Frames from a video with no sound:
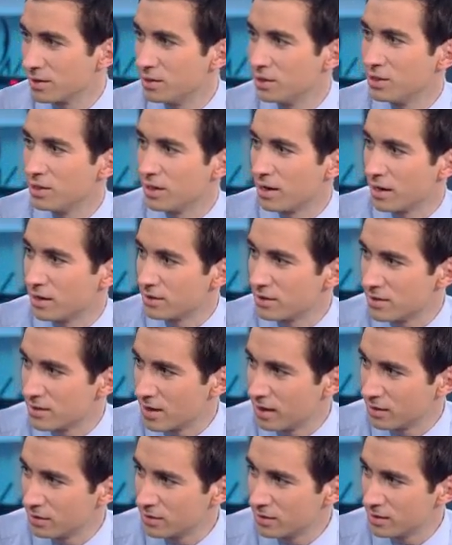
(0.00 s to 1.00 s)
in the United
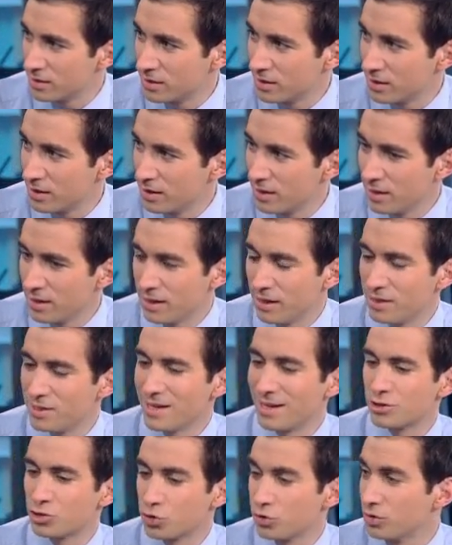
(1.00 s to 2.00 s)
States, is
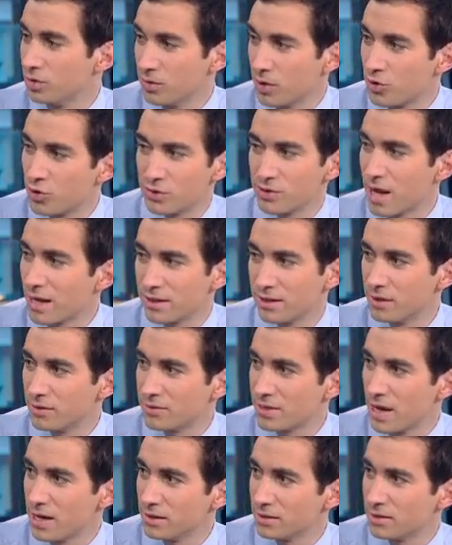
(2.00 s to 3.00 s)
that true? Are there not enough
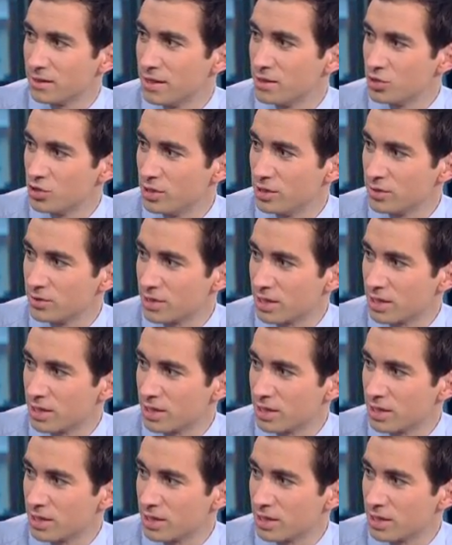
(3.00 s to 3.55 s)
talented engineers?